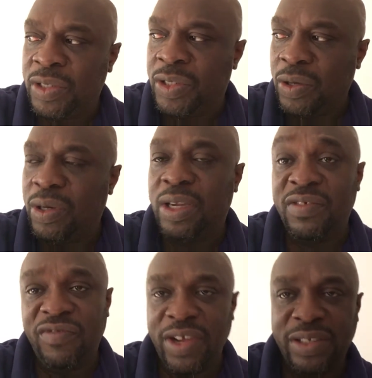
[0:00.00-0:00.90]
solar
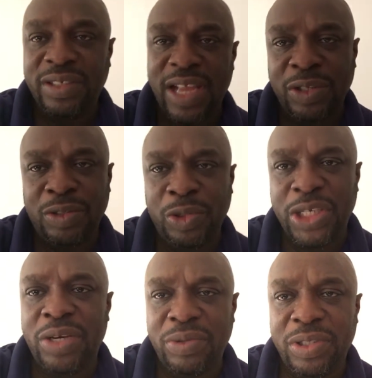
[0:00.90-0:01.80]
inverters, actual
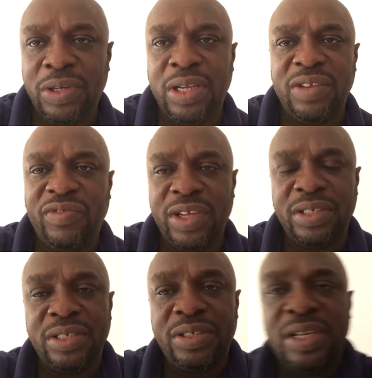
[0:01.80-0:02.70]
genuine solar
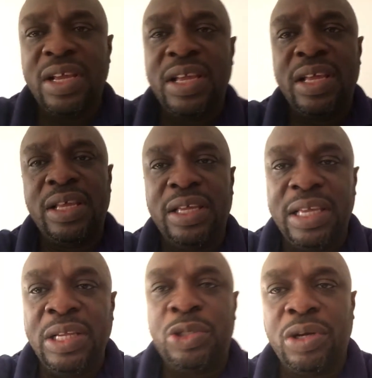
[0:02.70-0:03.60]
inverters.
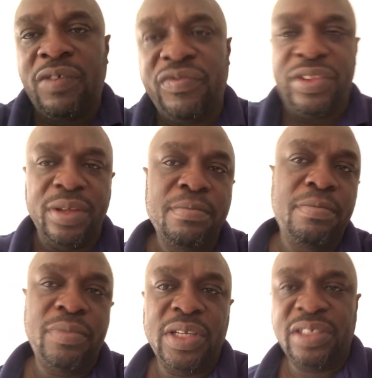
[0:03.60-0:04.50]
Each of
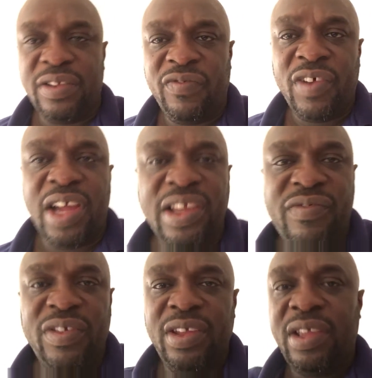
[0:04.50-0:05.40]
them is a
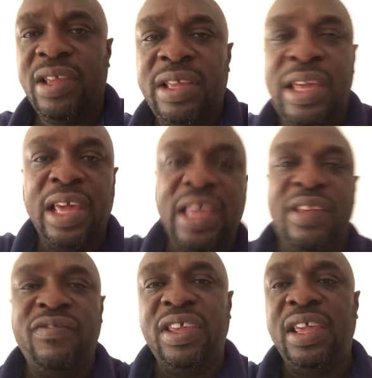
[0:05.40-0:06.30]
5
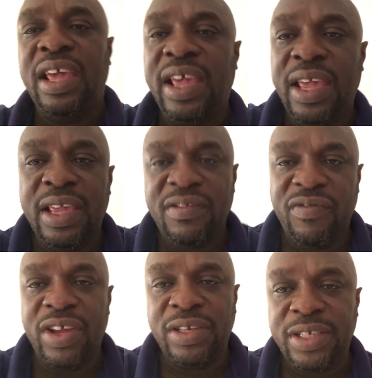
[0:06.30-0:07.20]
kVA
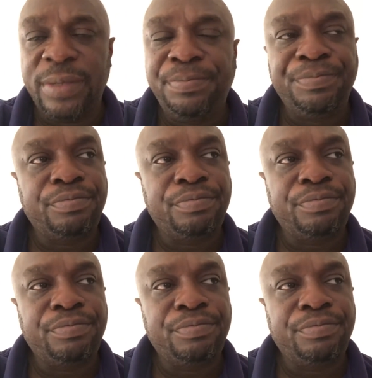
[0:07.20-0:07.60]
inverter,